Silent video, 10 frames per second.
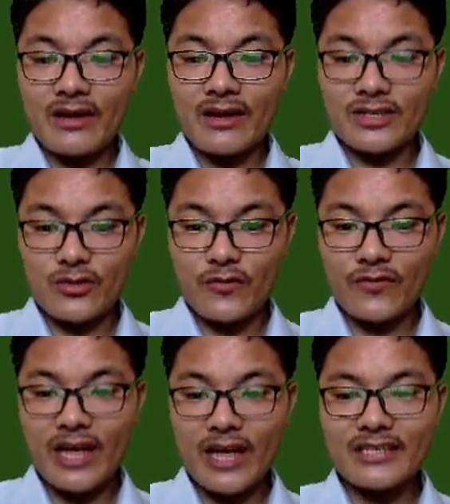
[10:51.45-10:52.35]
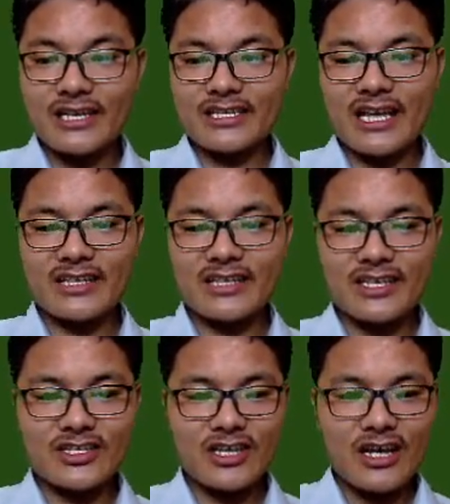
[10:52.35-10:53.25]
So flat disc-like
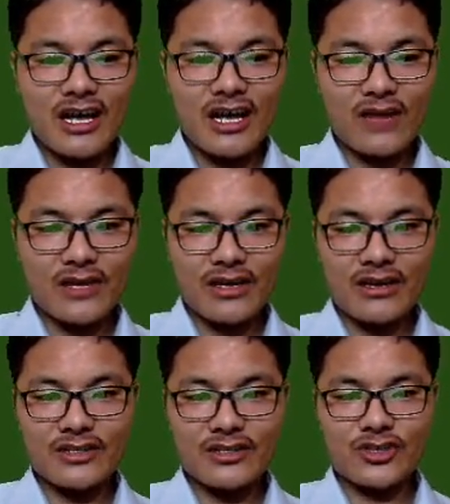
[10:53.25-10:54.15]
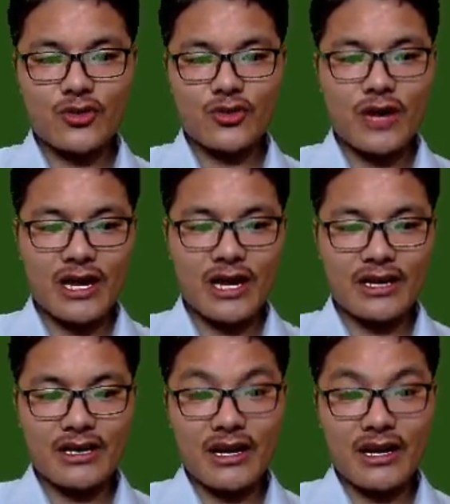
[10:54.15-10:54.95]
structure. Over here it's shown in